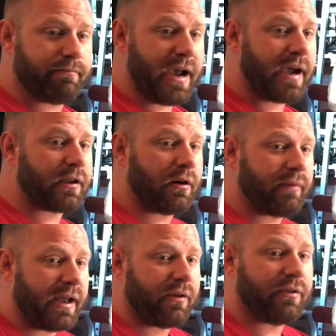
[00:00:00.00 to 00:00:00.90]
back and
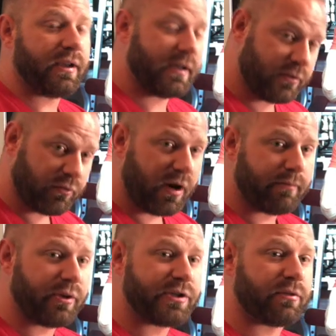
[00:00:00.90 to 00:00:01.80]
around, his
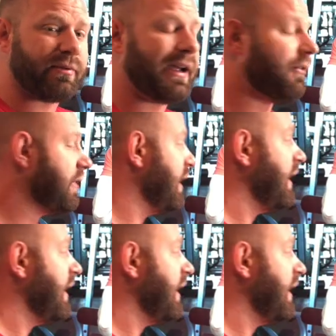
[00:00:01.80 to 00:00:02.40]
rhomboids around,